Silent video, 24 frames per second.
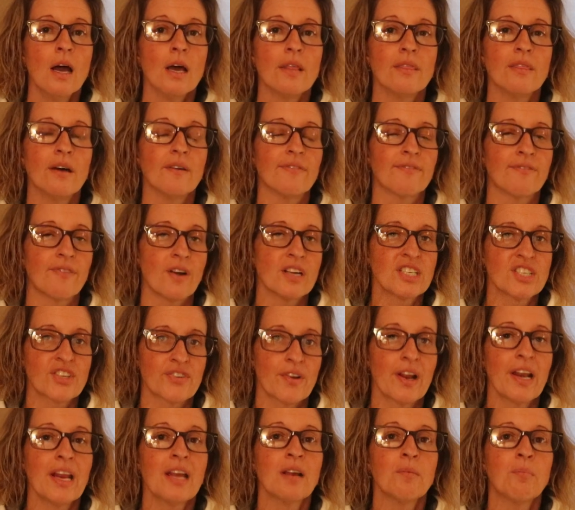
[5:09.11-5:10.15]
The
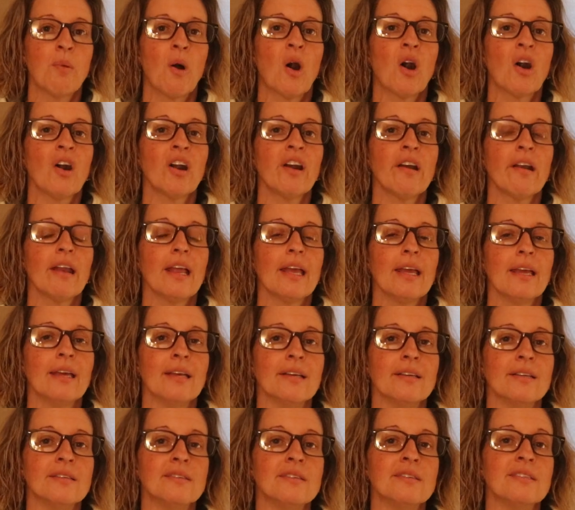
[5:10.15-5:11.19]
frustrating part
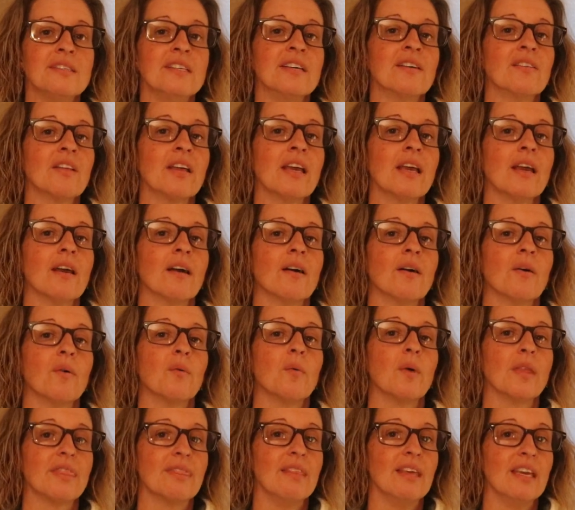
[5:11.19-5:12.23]
is dealing
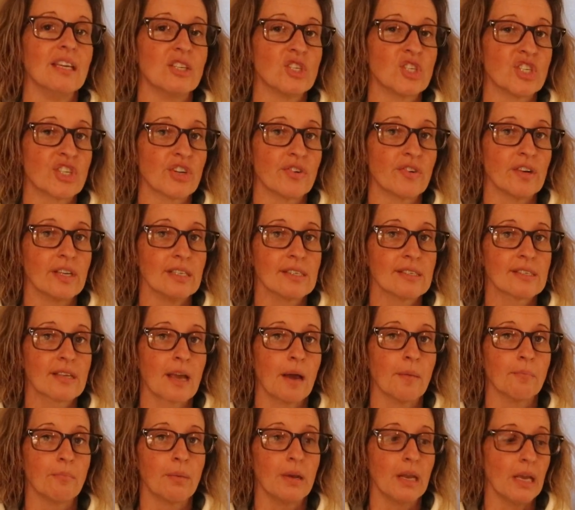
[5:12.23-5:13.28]
with the insurance
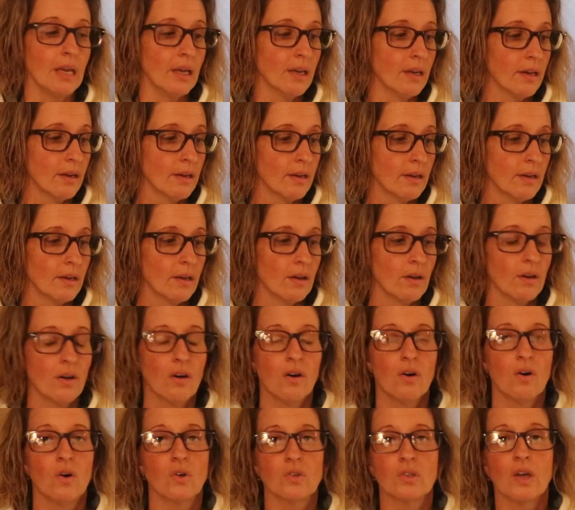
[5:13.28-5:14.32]
company.
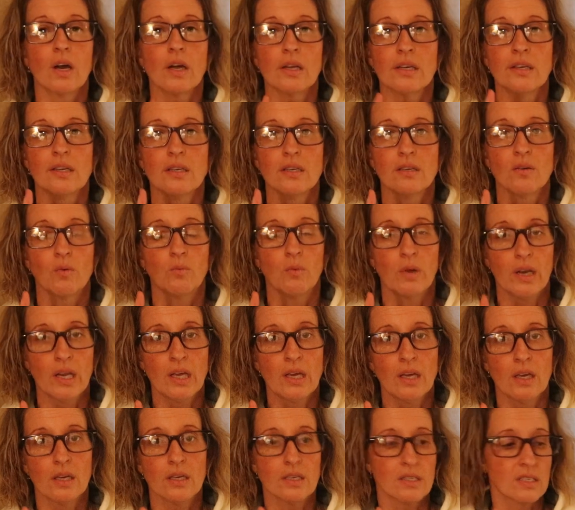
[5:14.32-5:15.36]
Hold on,
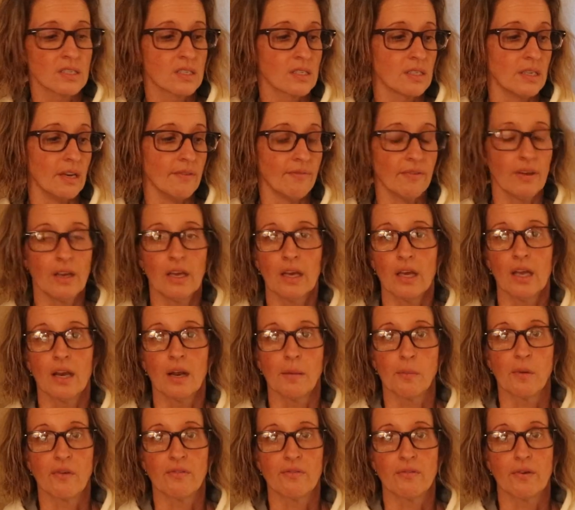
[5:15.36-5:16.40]
Winnie is sniffing and
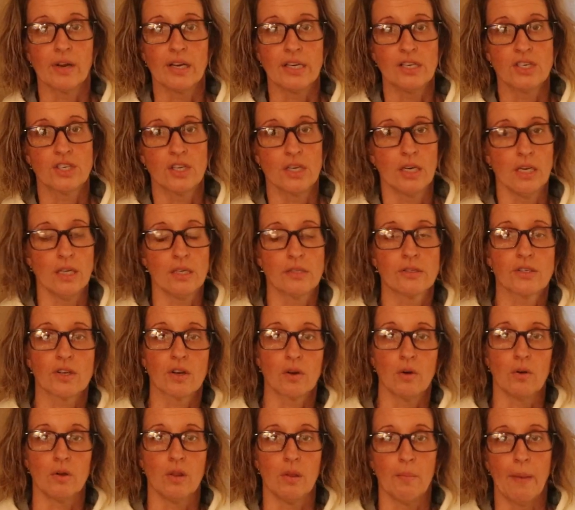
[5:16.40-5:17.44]
I'm afraid she needs to
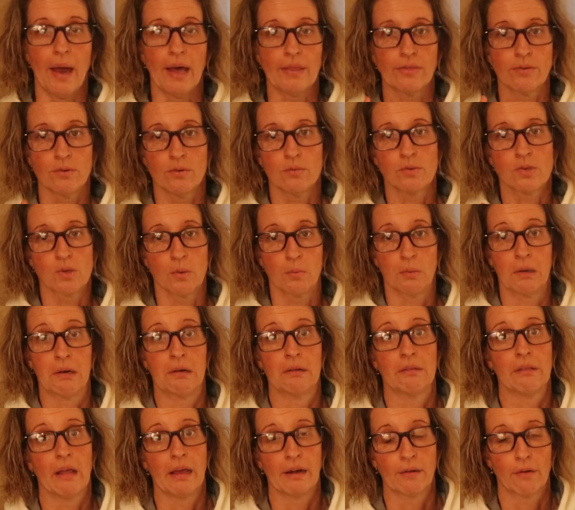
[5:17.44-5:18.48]
go to the bathroom, so I'm gonna
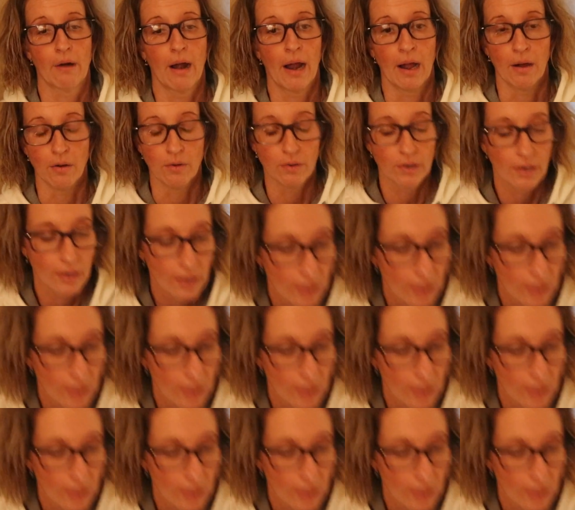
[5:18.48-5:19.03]
let her out.